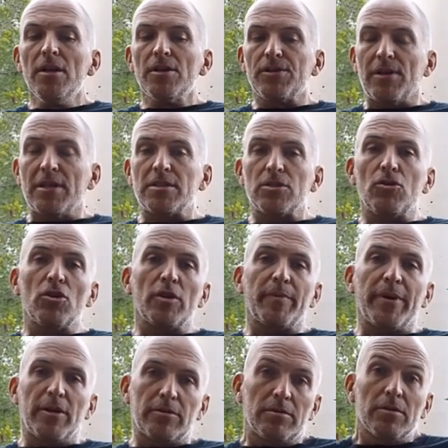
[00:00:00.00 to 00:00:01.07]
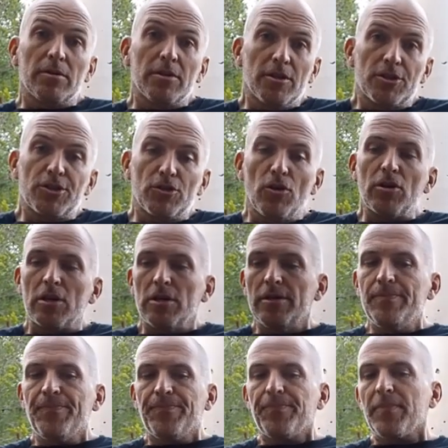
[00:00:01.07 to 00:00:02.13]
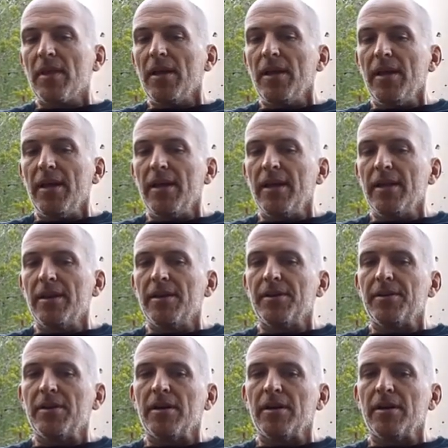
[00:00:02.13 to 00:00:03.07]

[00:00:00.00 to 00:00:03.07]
So let's talk about the snorkel. And